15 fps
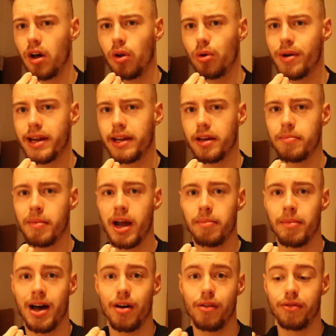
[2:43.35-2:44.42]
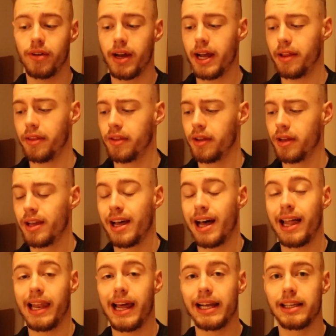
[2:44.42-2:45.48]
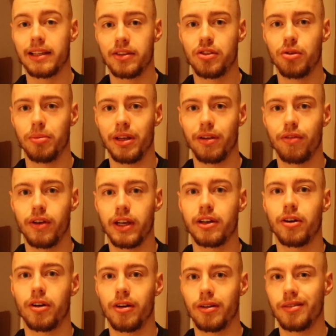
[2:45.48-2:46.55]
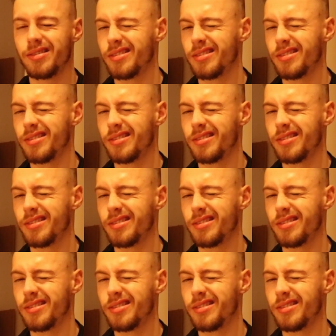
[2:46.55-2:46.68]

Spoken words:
already in my mouth and I like it to be thicker.